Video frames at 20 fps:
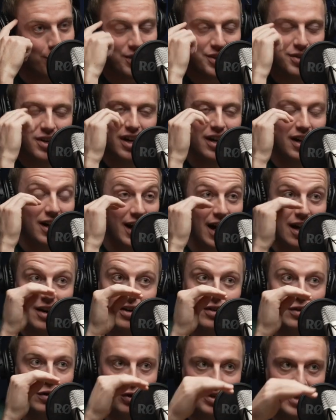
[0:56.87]
which
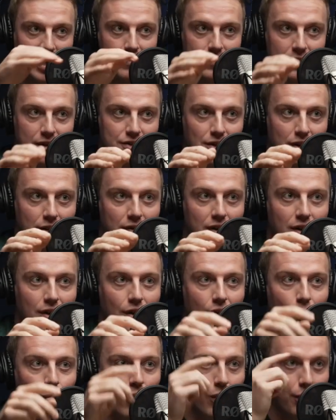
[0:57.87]
again looks effortless on the
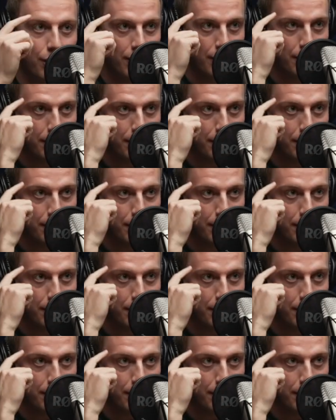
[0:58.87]
video, what